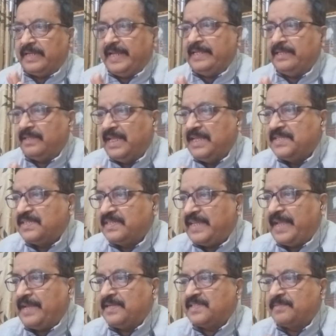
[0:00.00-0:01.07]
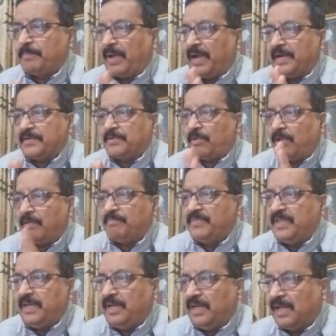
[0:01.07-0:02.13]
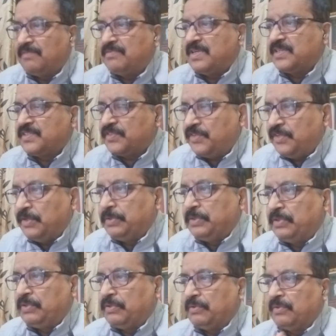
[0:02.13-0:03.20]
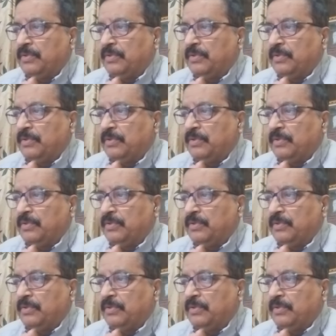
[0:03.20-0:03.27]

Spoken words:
In this sense, part of the lover's youth